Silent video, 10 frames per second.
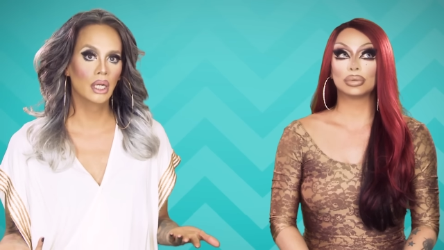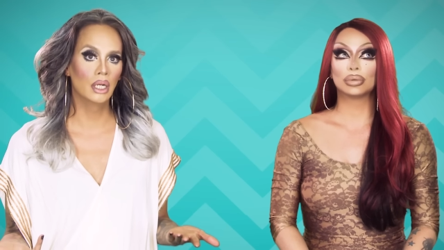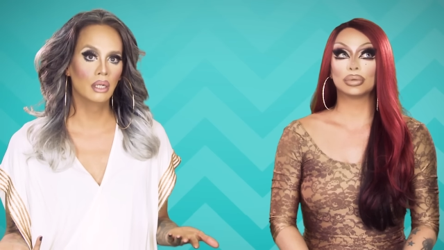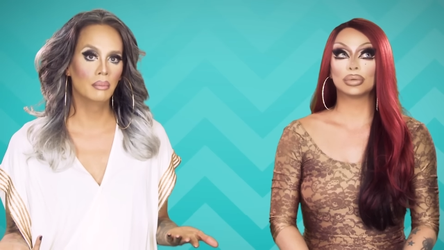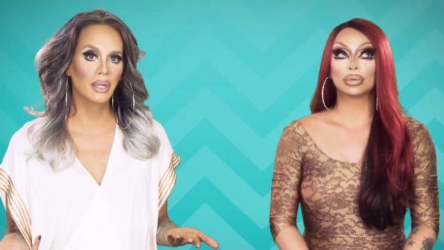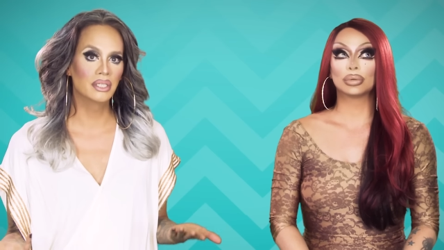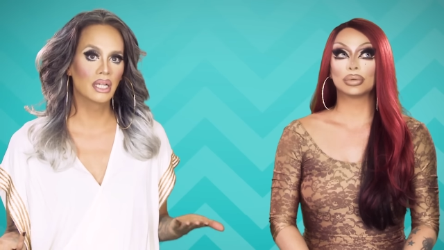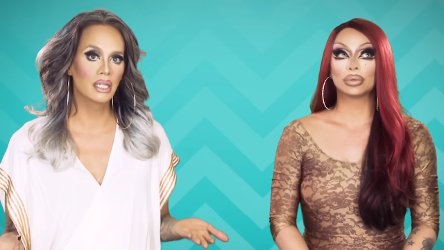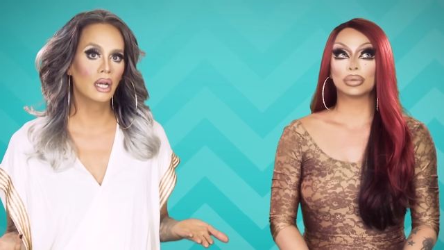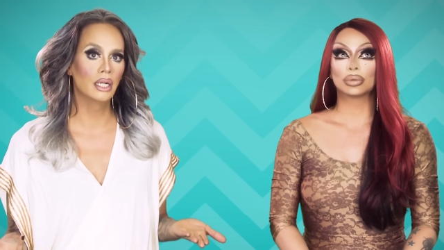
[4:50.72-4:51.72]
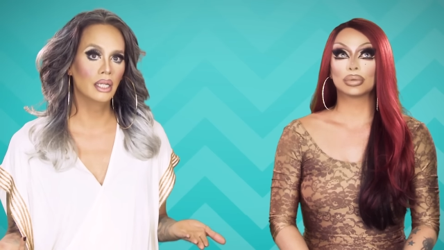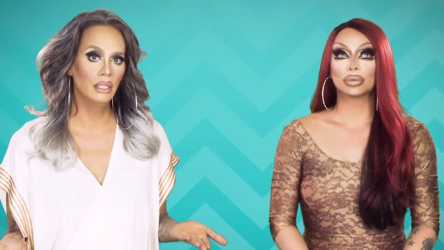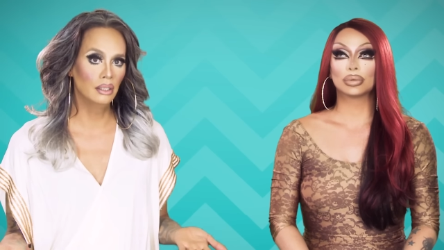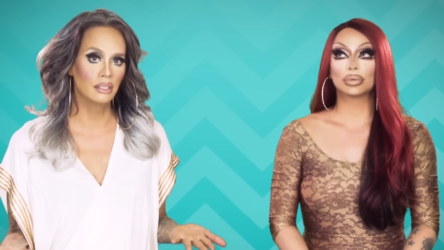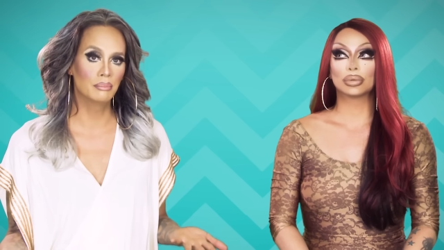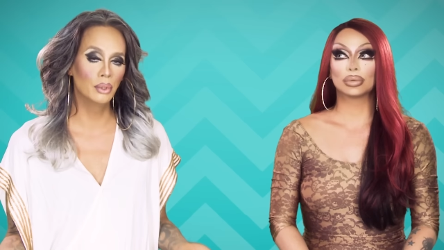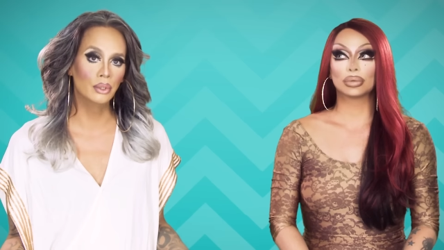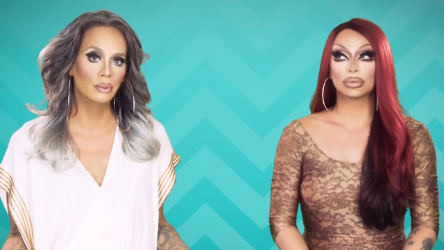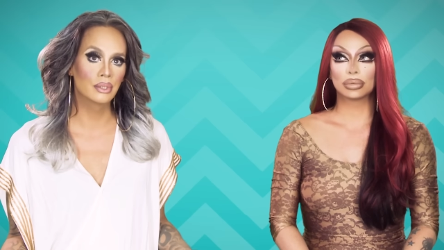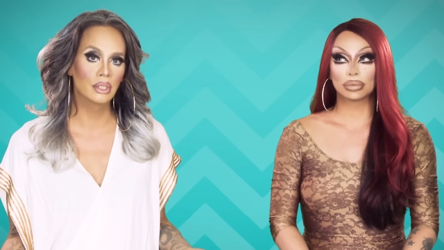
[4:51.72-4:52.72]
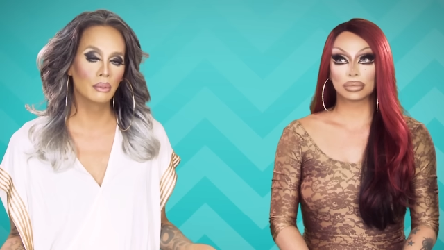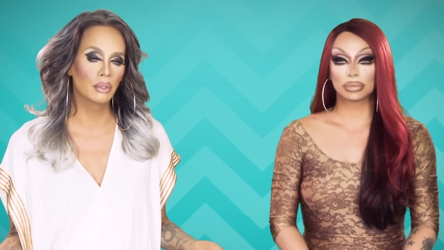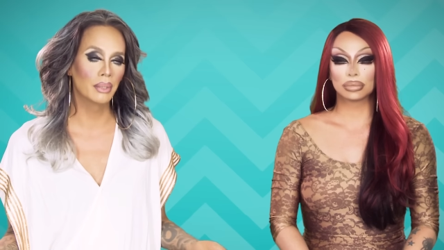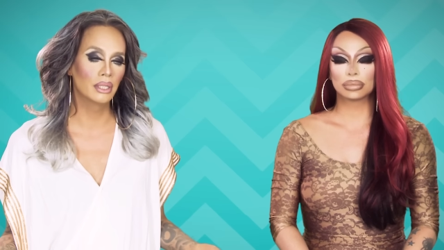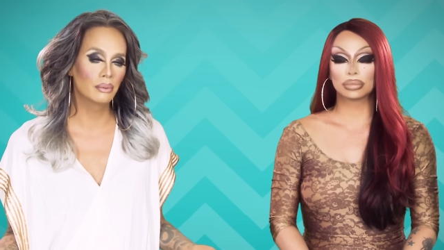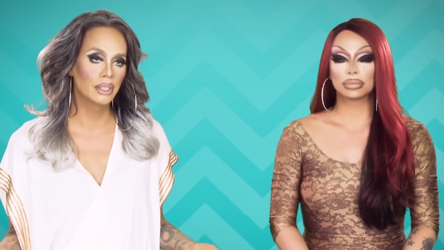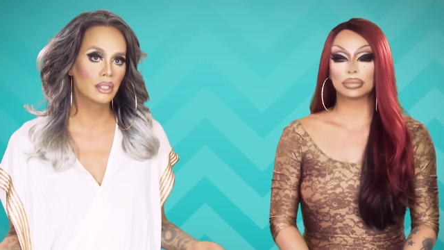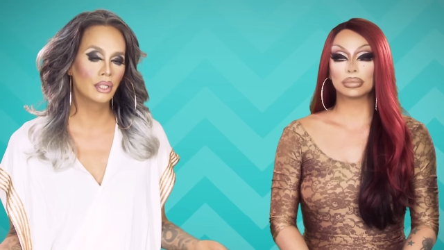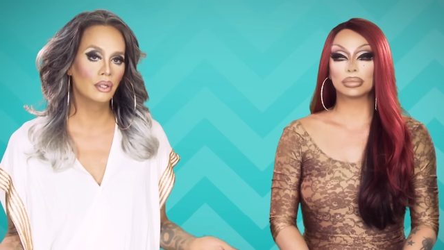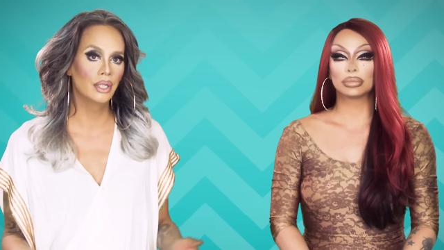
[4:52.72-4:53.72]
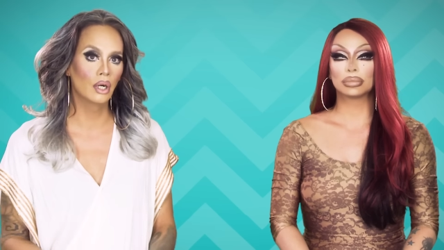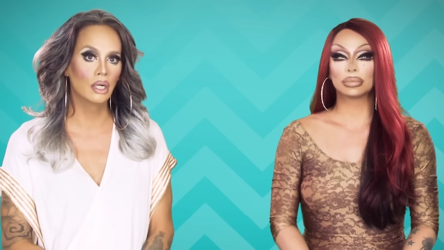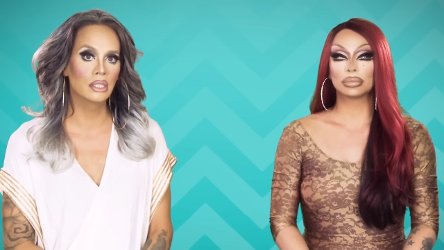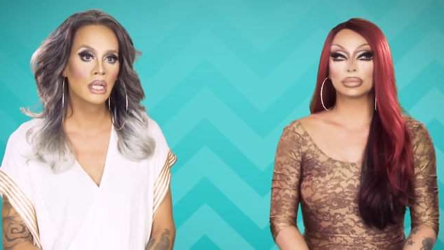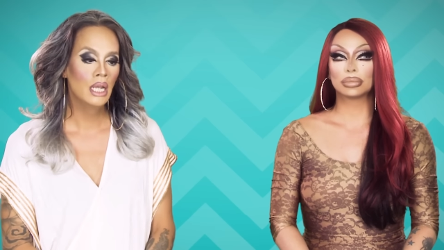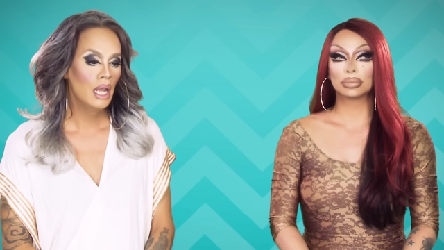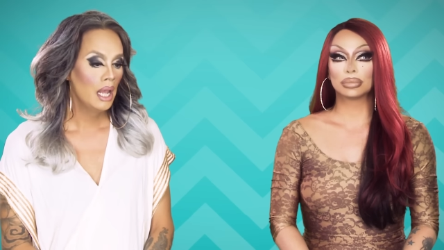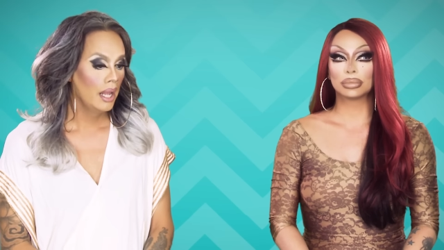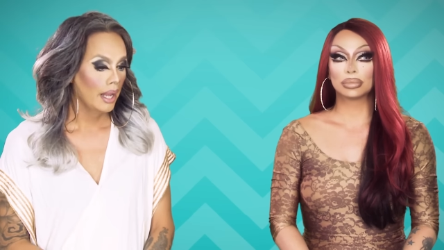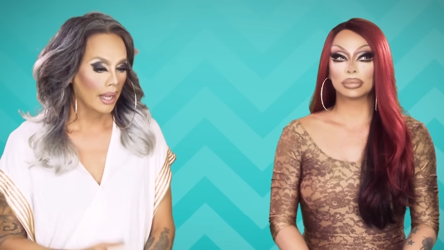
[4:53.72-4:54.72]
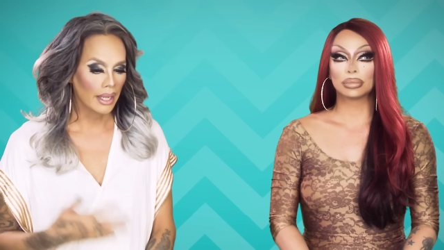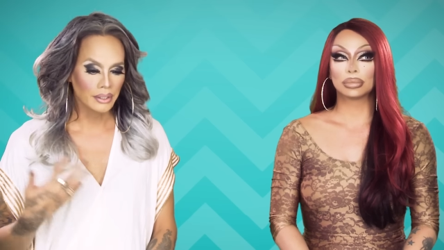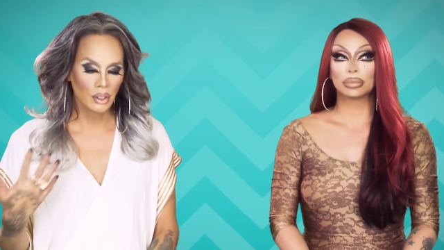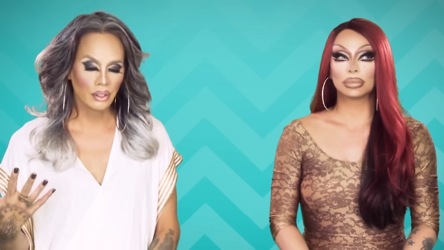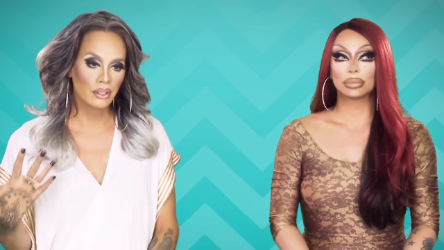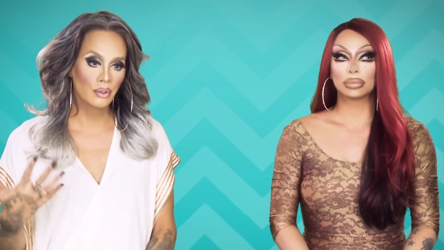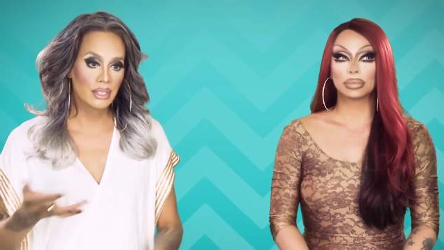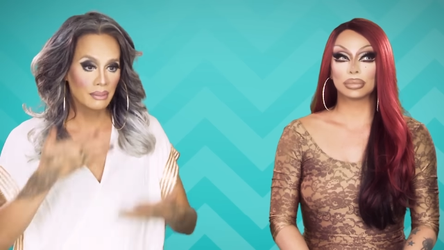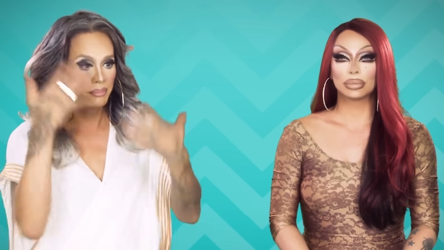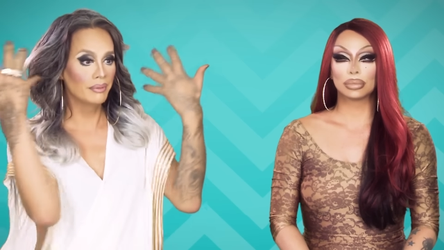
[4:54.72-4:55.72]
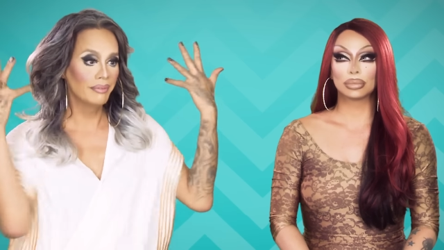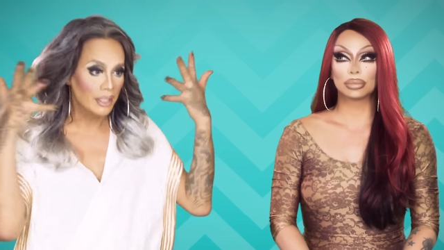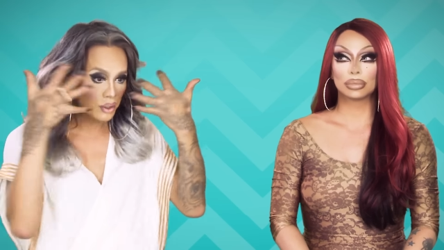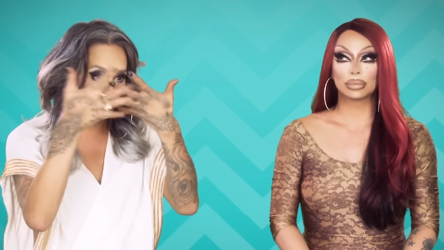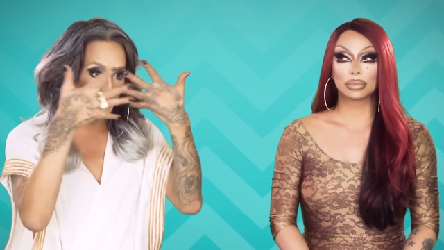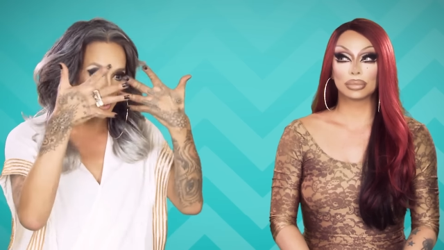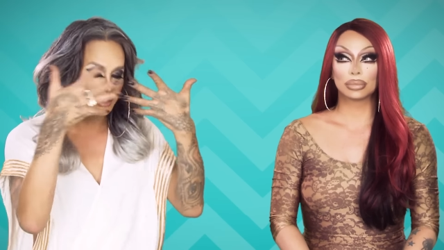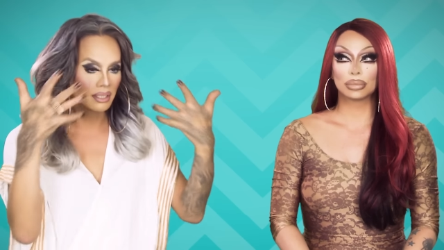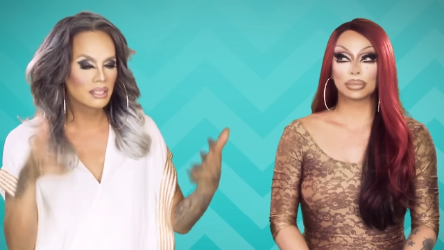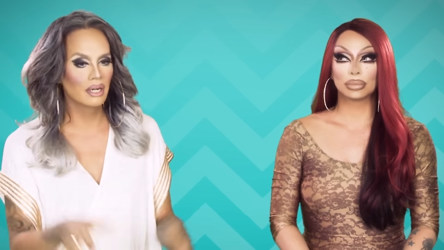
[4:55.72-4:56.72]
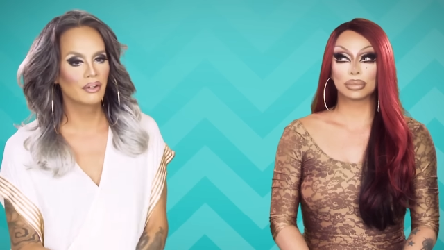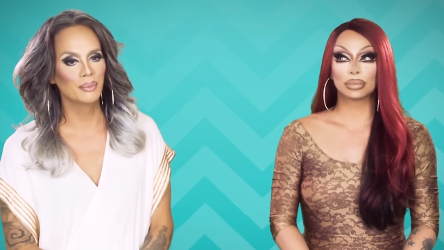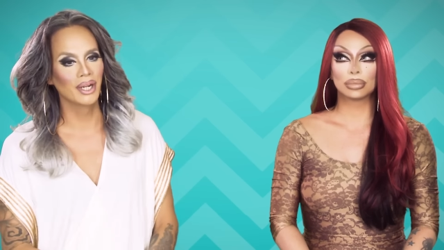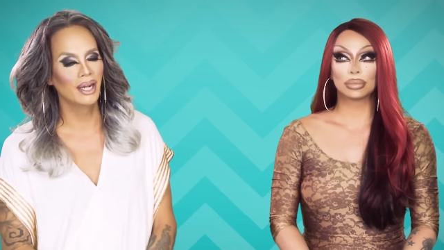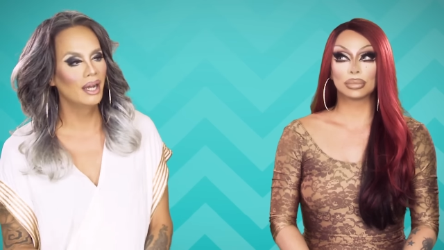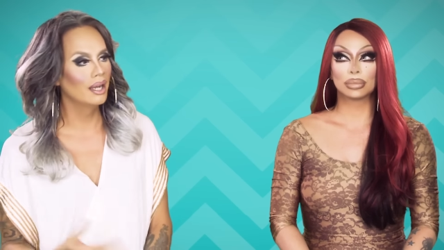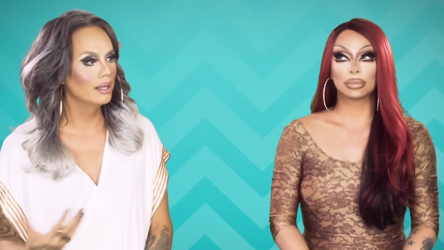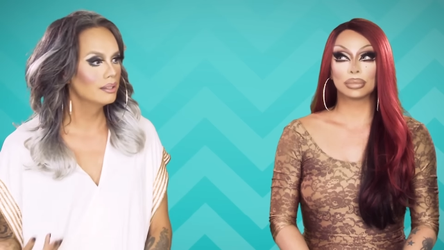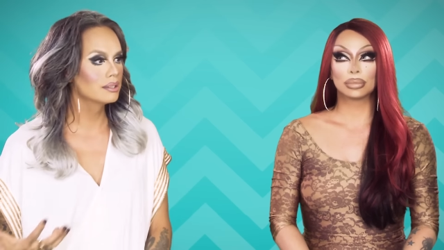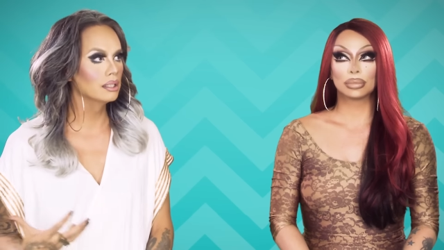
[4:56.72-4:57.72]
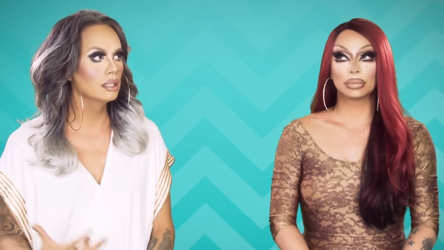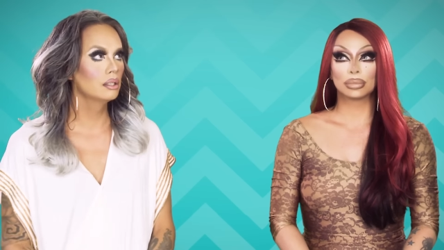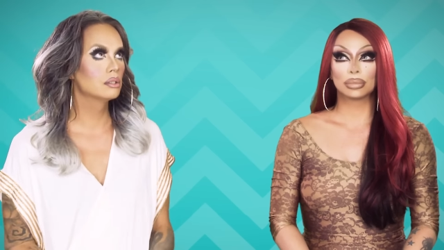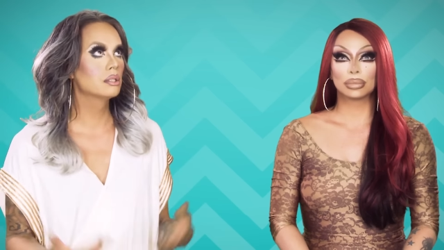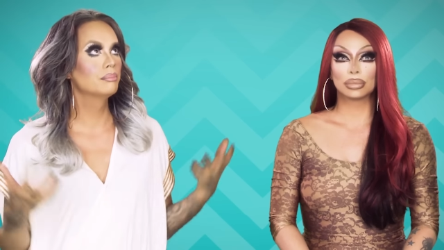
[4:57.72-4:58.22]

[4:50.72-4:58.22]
Speaker 1: uh, my Tatehana heelless boots and with my three security guards, and you know, there's always the, the, facial piece that's covering my eyes, and then there's